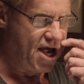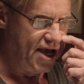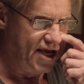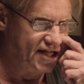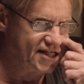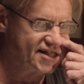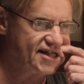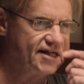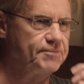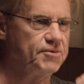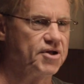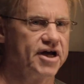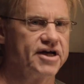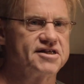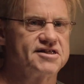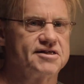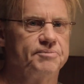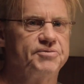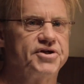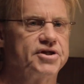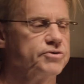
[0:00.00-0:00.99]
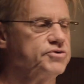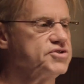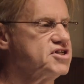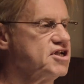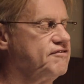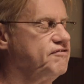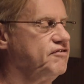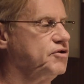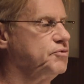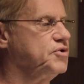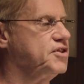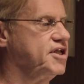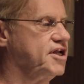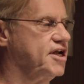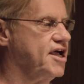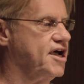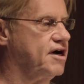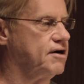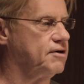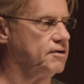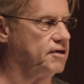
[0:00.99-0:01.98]
It seemed like something that was definitely within
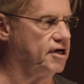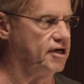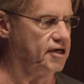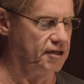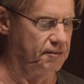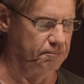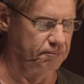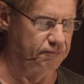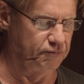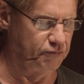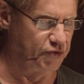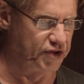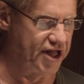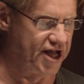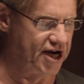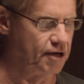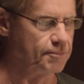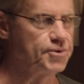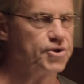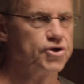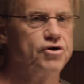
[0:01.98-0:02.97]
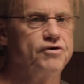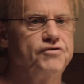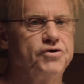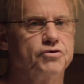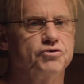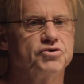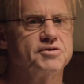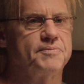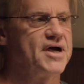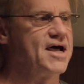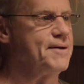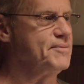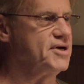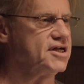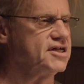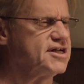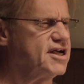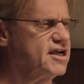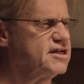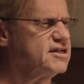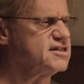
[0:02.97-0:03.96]
our purview. It was about
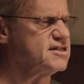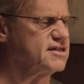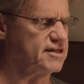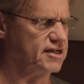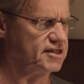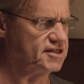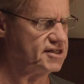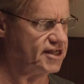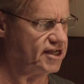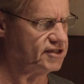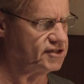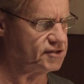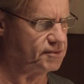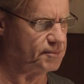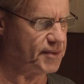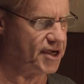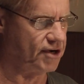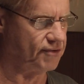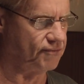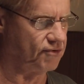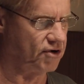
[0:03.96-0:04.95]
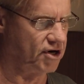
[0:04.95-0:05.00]
metadata, so that sounds about